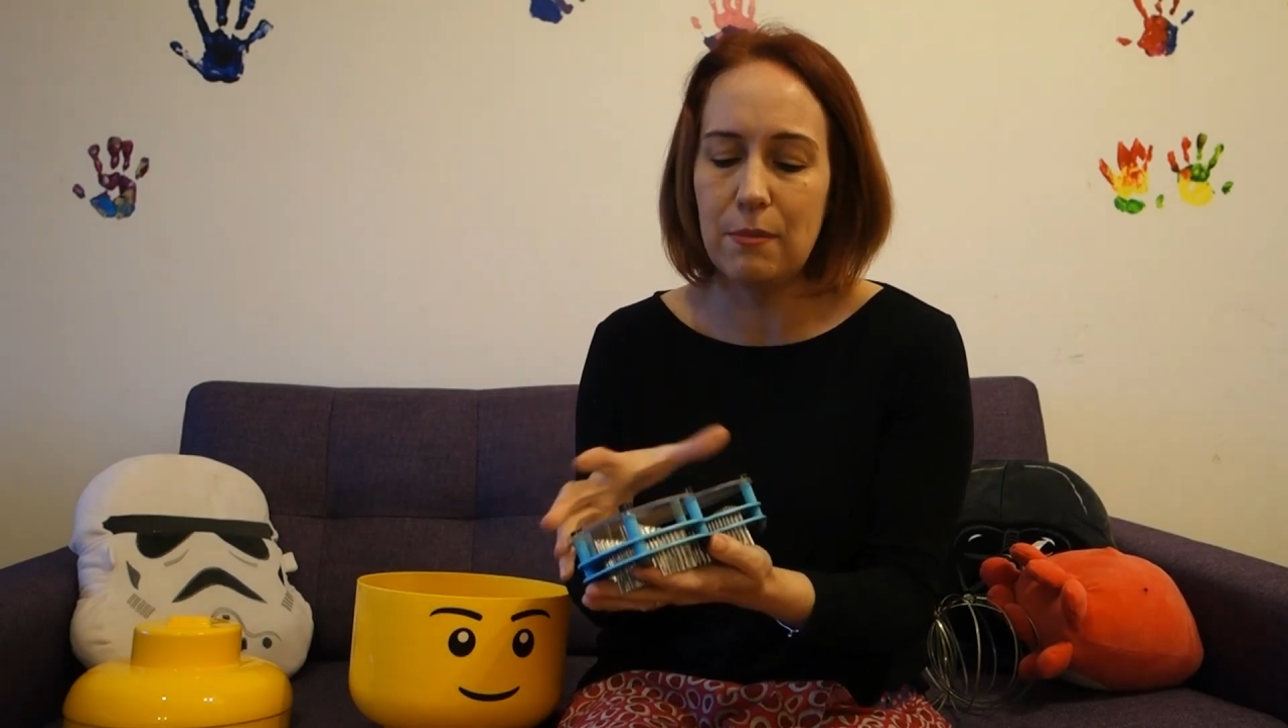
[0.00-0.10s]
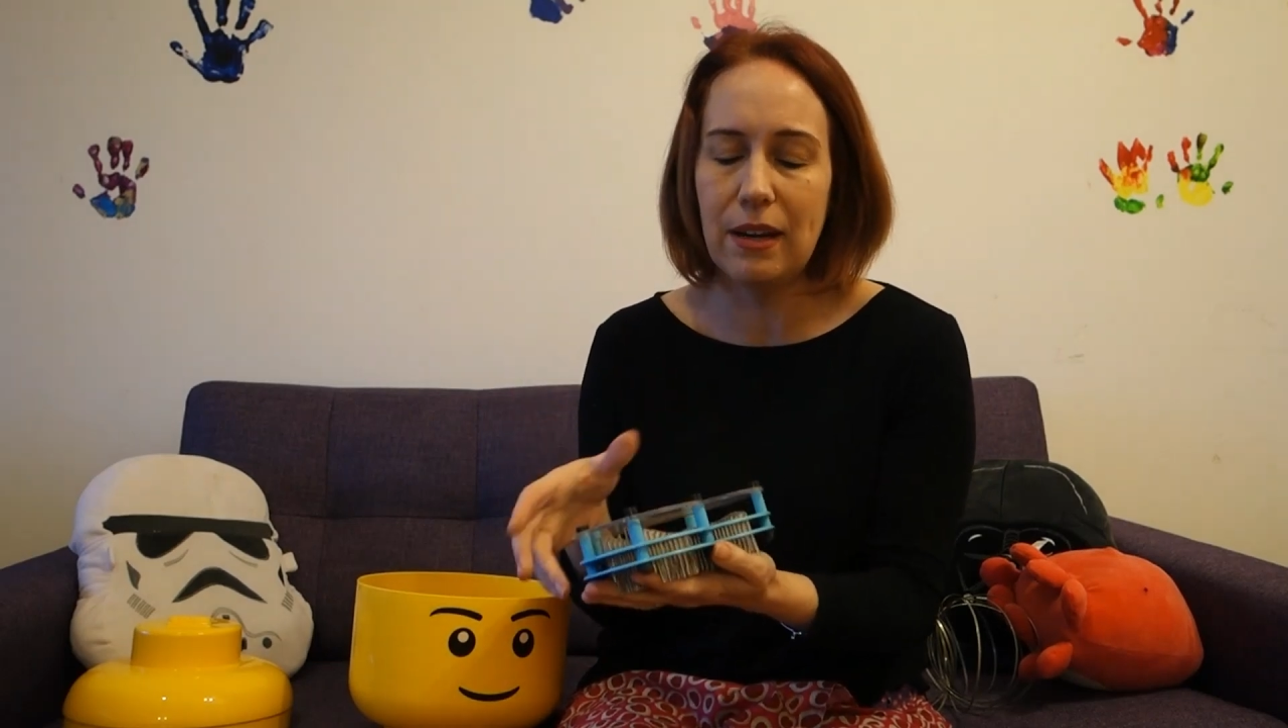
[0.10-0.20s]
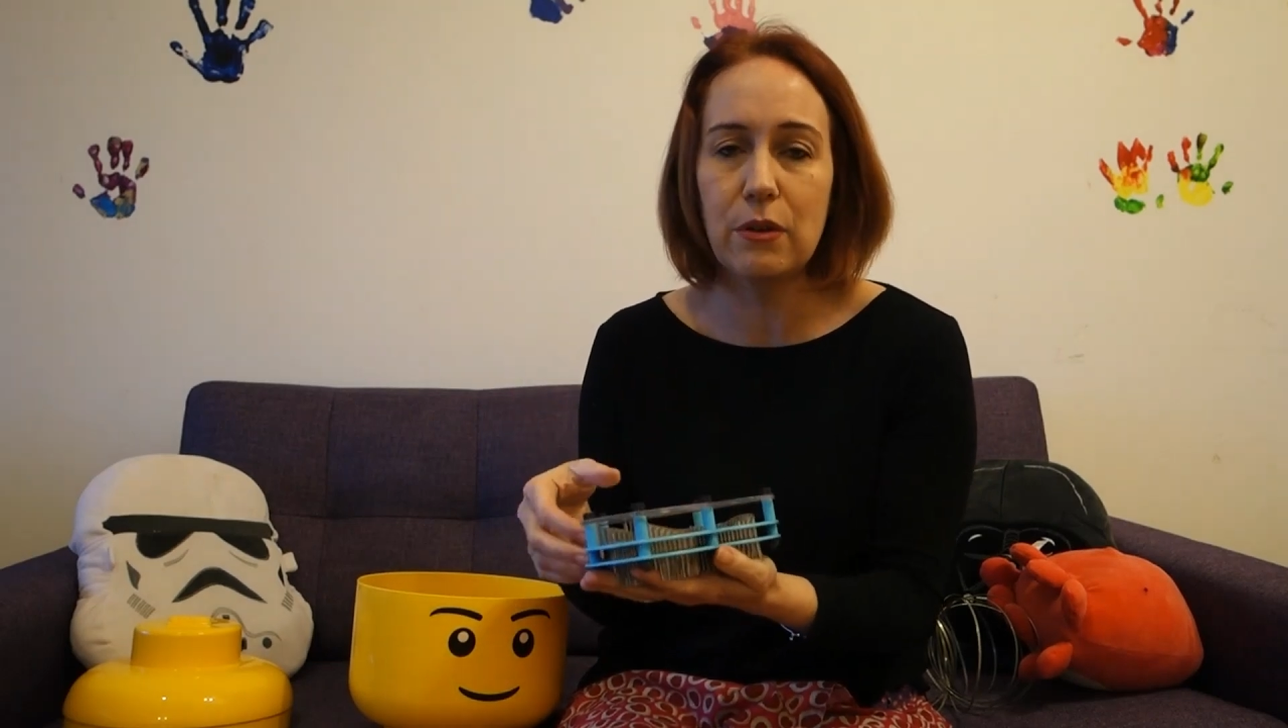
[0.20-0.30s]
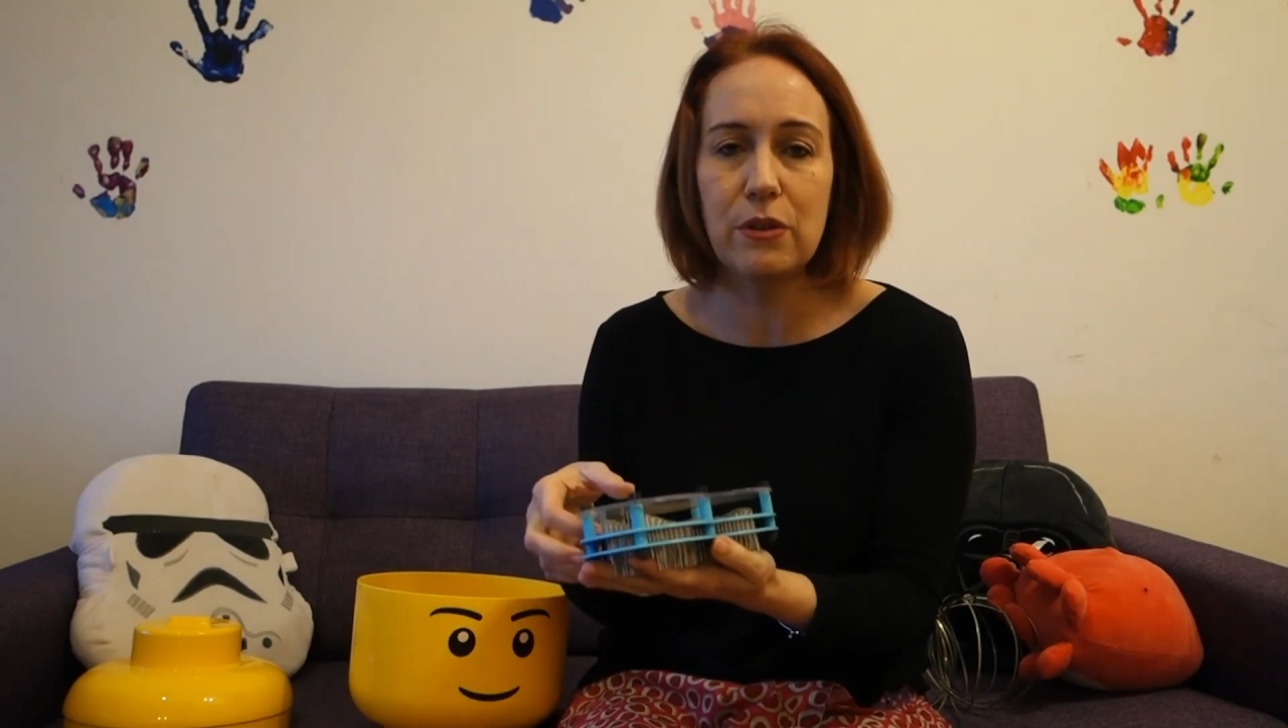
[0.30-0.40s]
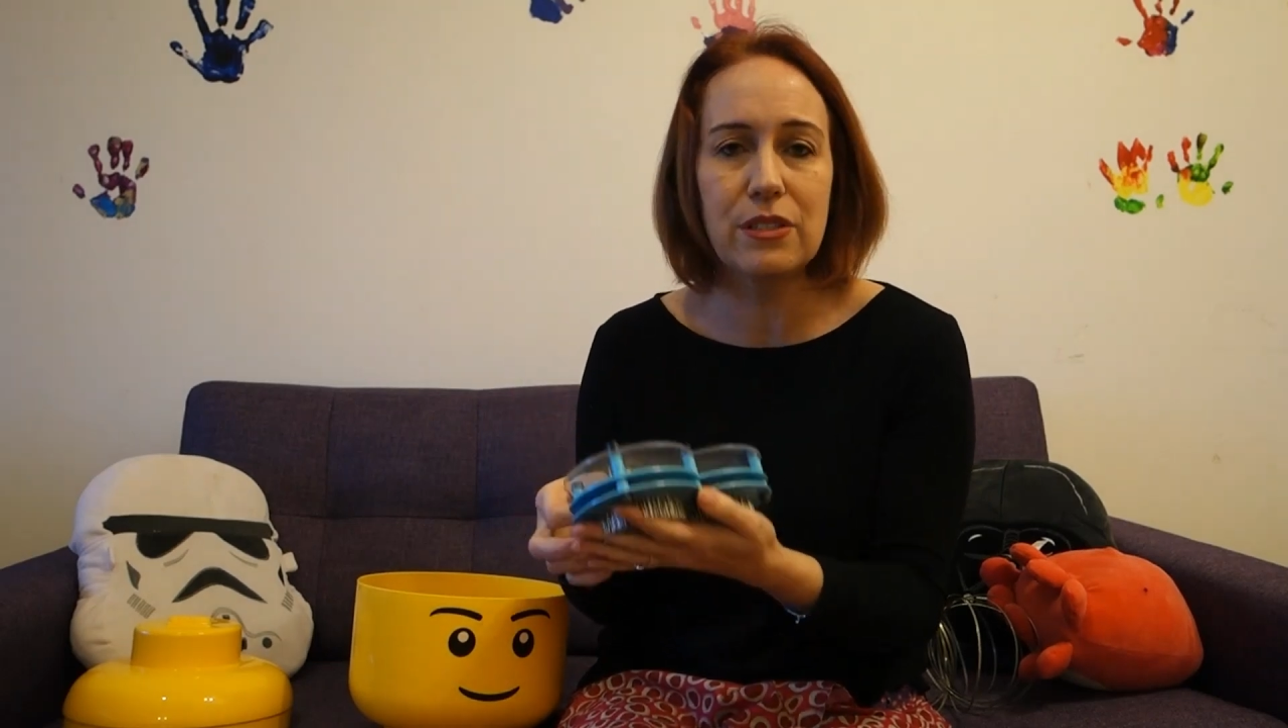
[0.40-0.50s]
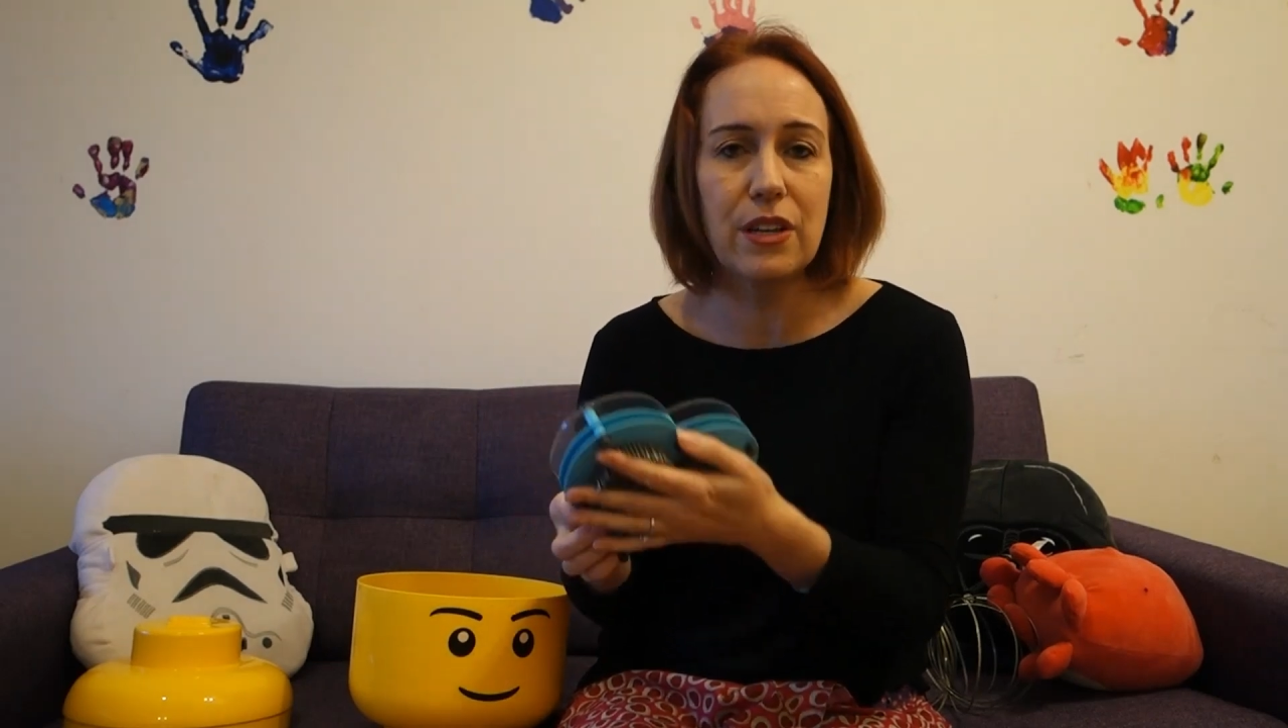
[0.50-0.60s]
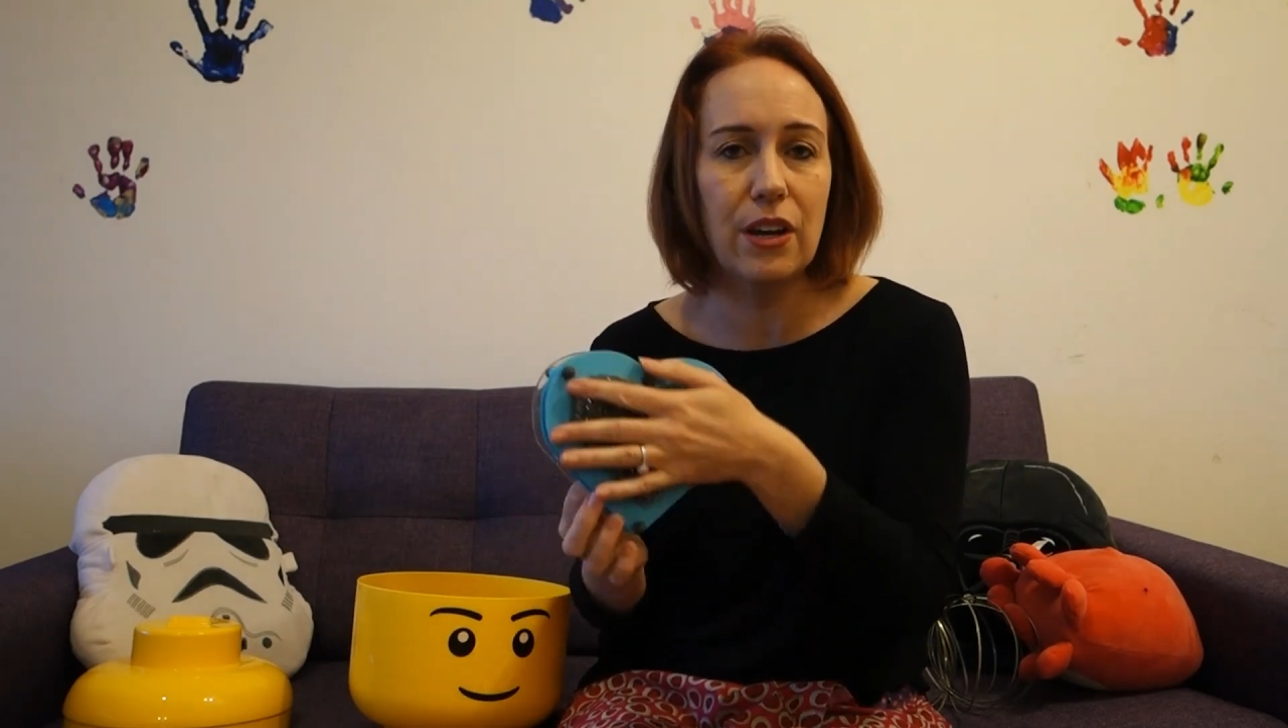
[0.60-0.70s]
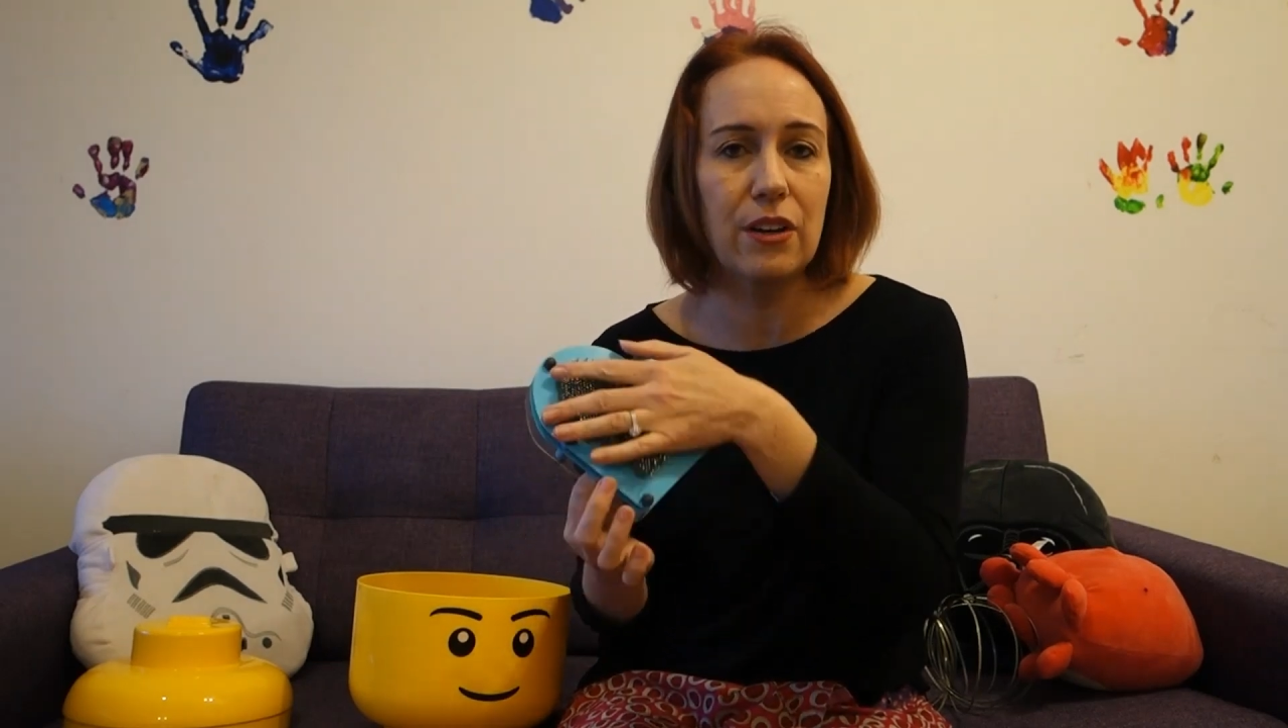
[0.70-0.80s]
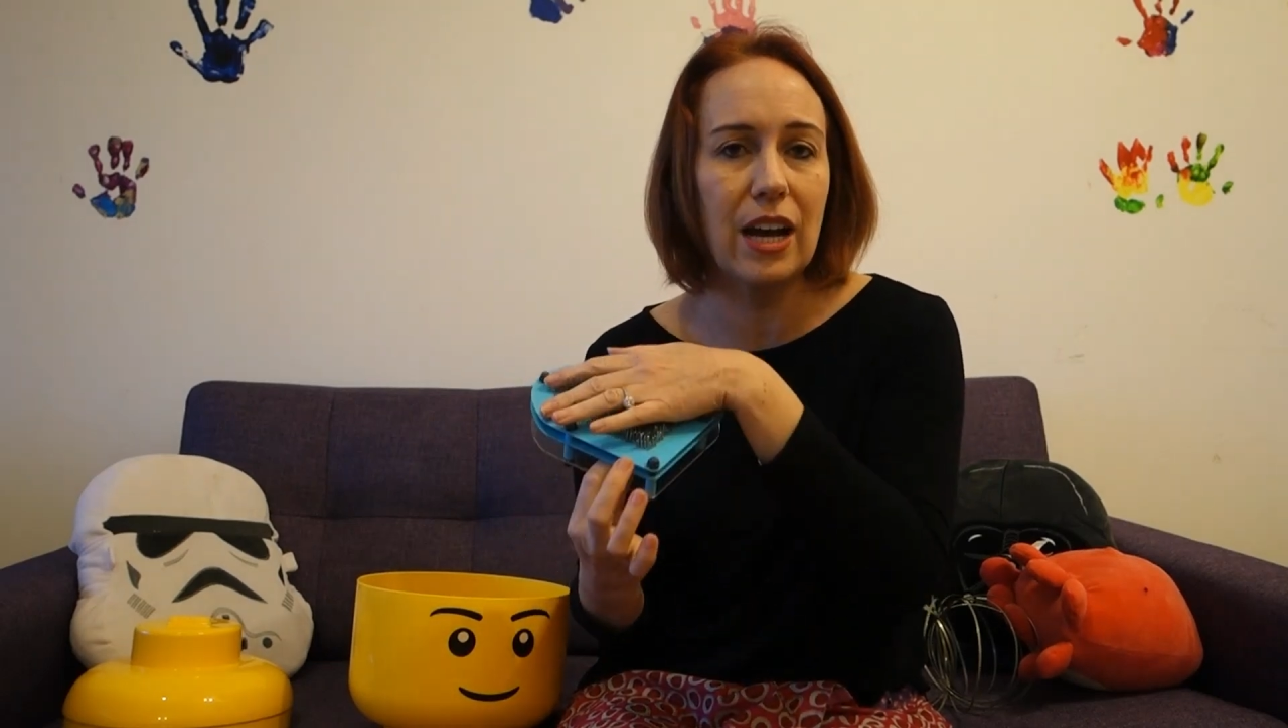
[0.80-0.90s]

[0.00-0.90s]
but also a